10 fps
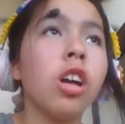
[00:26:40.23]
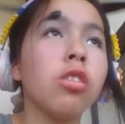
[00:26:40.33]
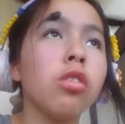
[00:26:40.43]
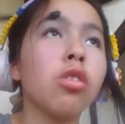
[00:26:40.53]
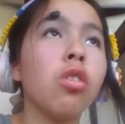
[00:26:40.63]

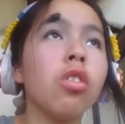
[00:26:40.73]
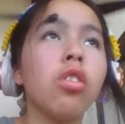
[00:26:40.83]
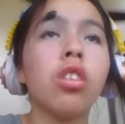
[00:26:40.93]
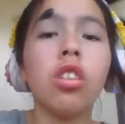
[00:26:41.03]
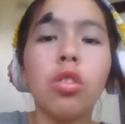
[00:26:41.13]

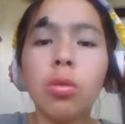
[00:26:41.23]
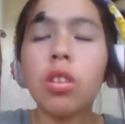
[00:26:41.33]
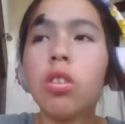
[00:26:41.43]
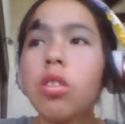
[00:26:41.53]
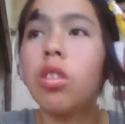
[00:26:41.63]
Discord,
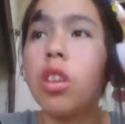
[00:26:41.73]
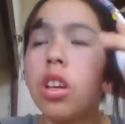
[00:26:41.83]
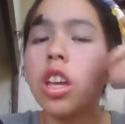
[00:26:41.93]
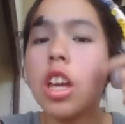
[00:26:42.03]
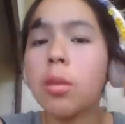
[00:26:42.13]
Twitter,
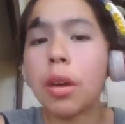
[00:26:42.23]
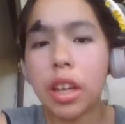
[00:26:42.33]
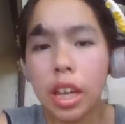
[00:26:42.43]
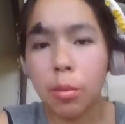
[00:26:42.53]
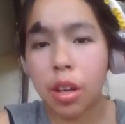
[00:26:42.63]
and
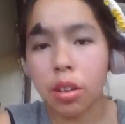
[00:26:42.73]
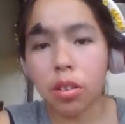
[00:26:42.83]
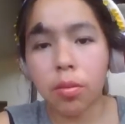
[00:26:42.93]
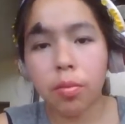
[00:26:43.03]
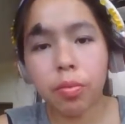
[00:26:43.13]
my email.
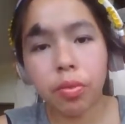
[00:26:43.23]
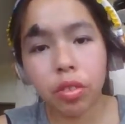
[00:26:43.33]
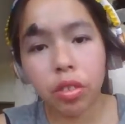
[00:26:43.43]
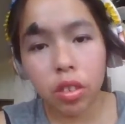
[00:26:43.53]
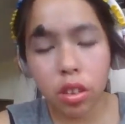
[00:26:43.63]

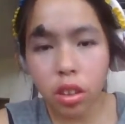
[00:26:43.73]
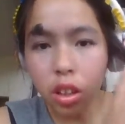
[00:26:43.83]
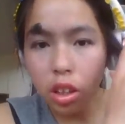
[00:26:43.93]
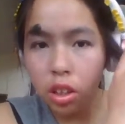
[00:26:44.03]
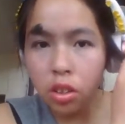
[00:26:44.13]

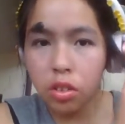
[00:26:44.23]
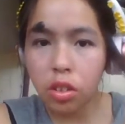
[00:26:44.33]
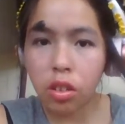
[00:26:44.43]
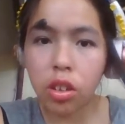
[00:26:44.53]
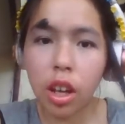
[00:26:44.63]

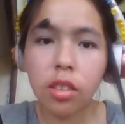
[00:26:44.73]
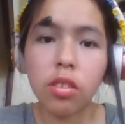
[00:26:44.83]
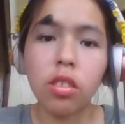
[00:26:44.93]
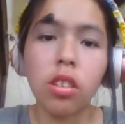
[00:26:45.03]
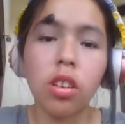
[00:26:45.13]
So
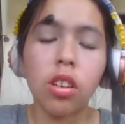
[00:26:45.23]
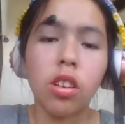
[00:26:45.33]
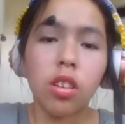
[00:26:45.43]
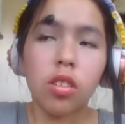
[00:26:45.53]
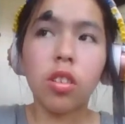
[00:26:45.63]
guys,
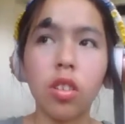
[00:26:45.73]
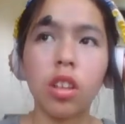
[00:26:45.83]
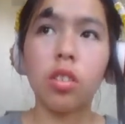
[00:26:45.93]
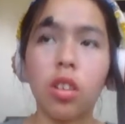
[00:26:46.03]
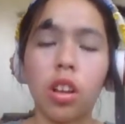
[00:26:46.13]
so
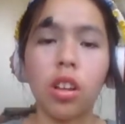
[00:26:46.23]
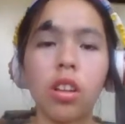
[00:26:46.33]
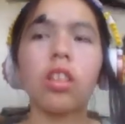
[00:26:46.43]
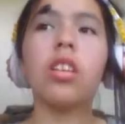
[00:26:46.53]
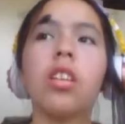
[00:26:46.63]
that's all.
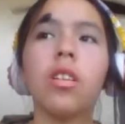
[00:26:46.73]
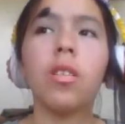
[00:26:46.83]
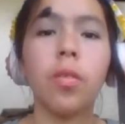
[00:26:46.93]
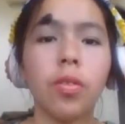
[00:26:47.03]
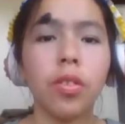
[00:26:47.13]

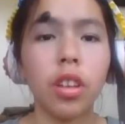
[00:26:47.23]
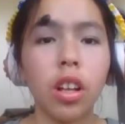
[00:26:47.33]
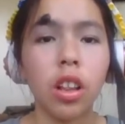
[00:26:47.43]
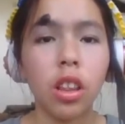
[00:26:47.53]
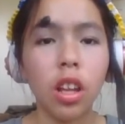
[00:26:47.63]

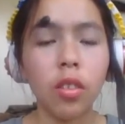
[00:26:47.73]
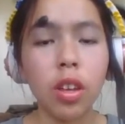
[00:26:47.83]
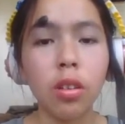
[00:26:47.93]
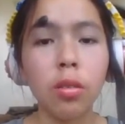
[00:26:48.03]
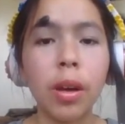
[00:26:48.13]
Love
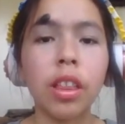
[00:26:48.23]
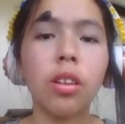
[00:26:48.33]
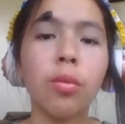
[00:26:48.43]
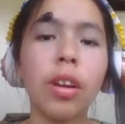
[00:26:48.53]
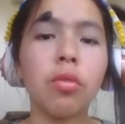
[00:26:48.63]
you, my
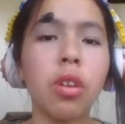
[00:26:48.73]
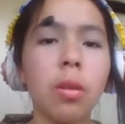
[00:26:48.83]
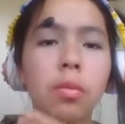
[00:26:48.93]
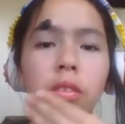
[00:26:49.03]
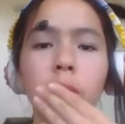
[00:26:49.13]
little
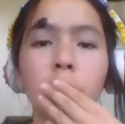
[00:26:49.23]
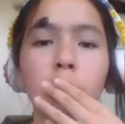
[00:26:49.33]
raindrops.